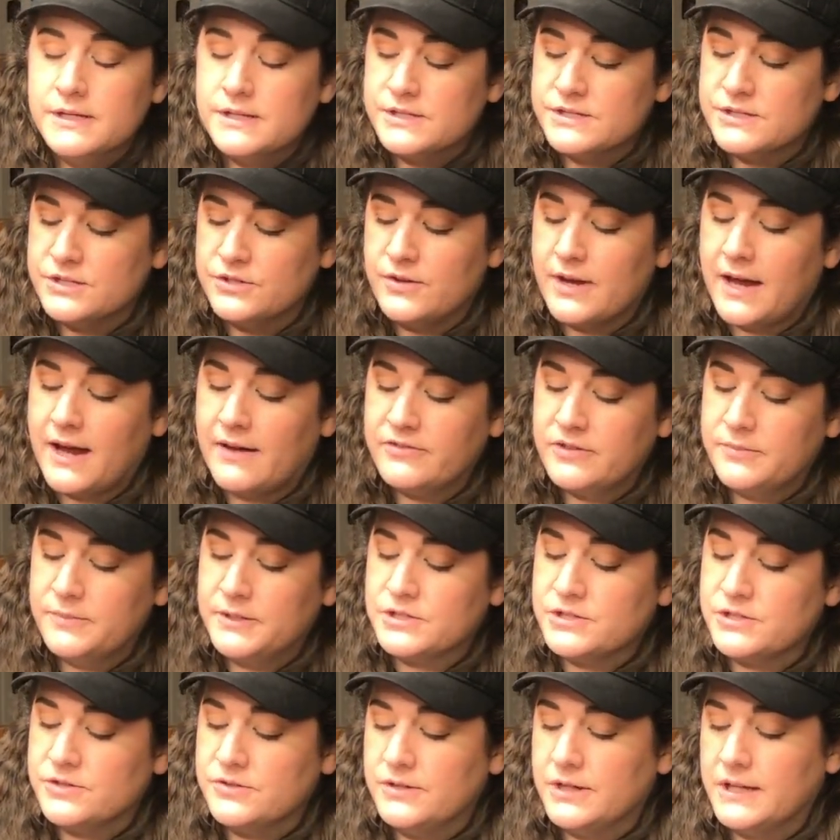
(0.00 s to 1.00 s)
so you have to make
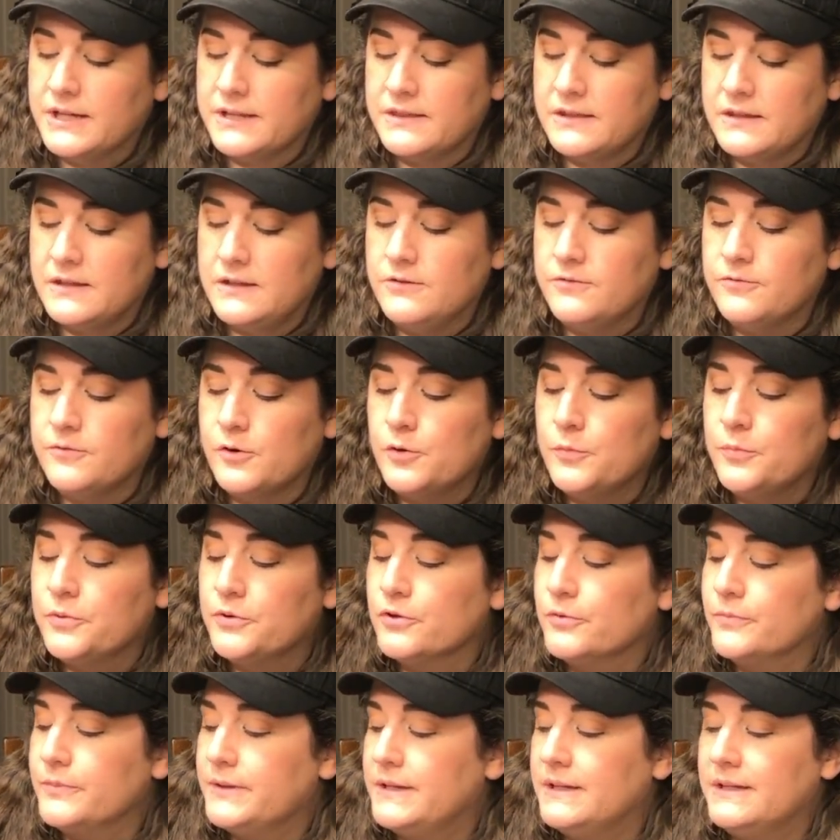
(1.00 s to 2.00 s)
sure you get the faux
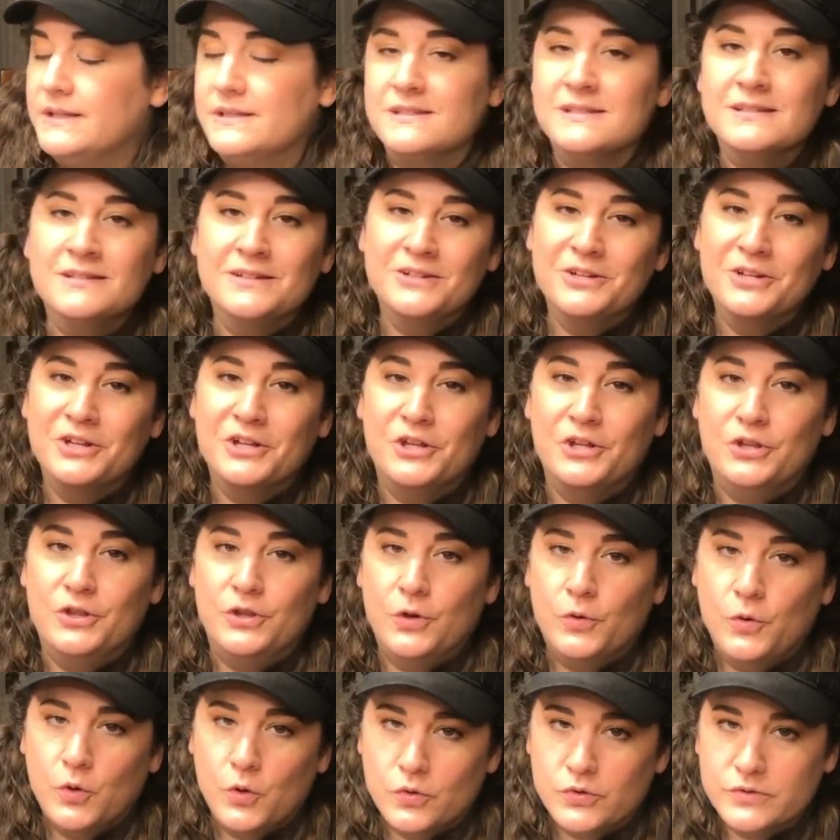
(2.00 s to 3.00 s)
pearl beads,
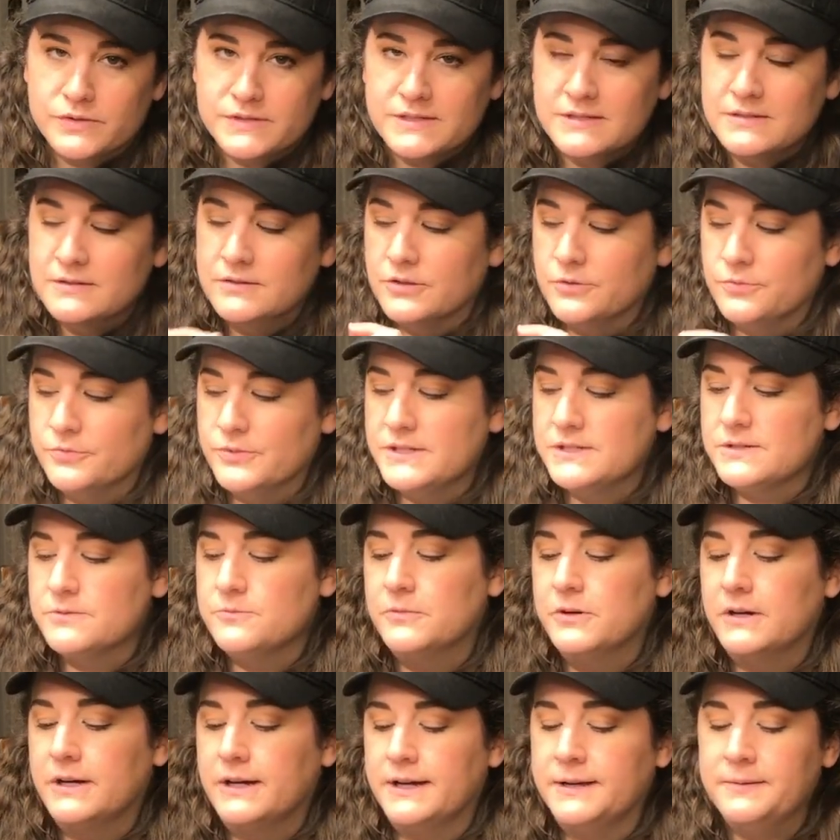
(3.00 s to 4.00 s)
no holes. The reason
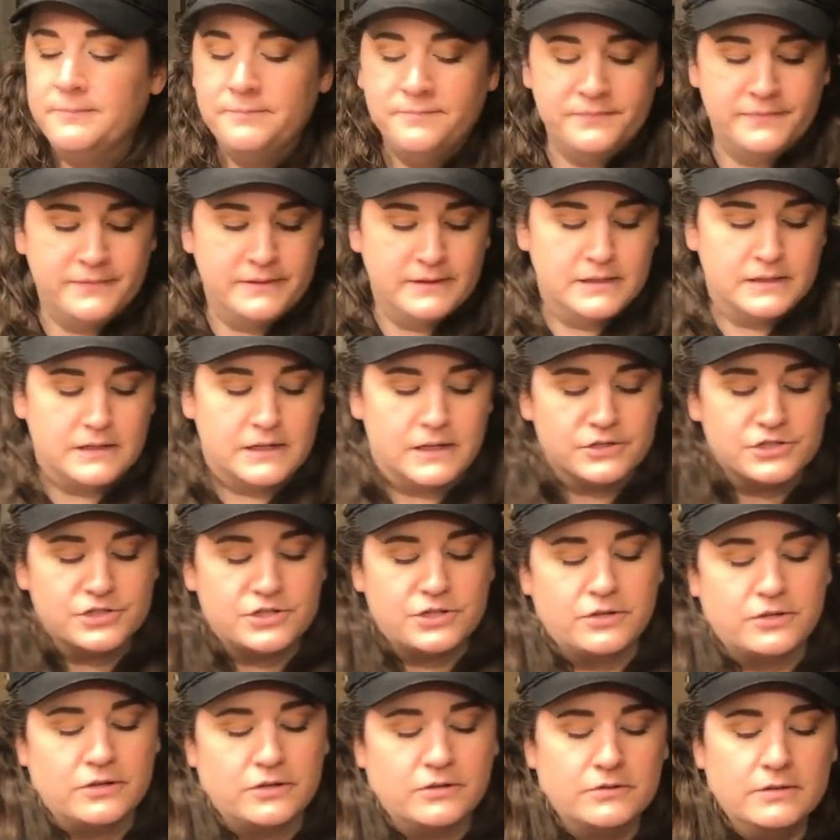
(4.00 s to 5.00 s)
why, I'll show
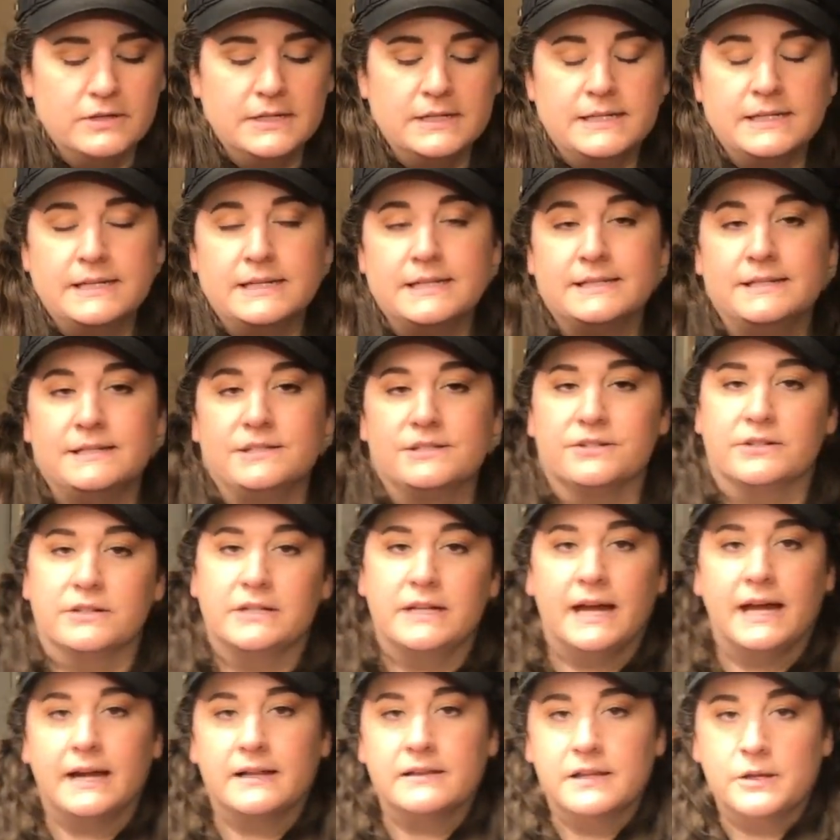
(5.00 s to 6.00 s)
you, these are gonna
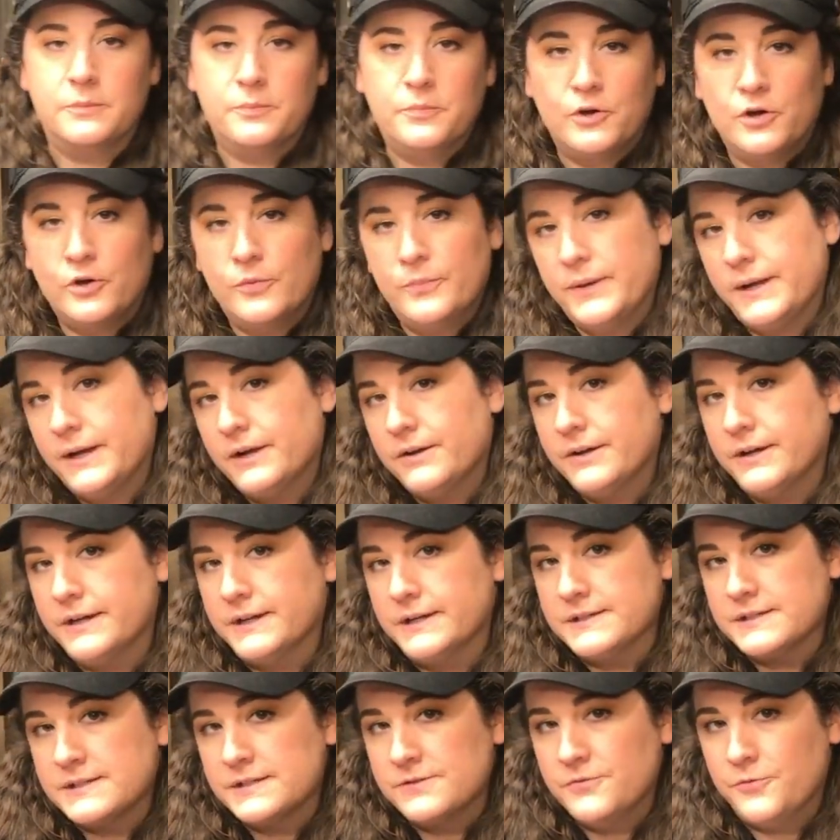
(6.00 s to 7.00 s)
act like ball
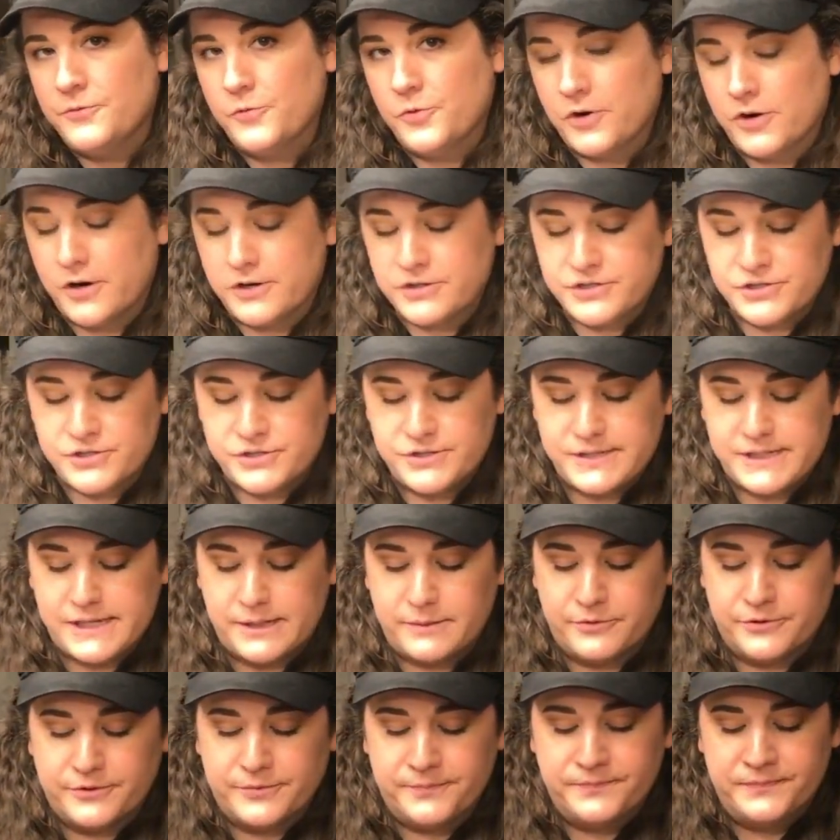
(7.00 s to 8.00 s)
bearings for our
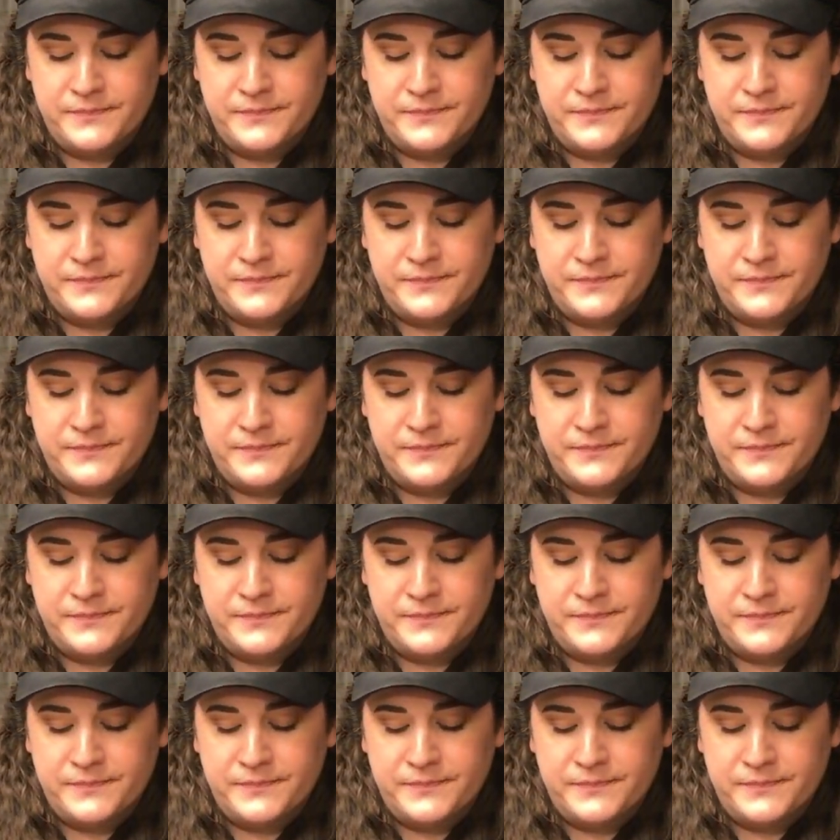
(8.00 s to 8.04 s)
turntable.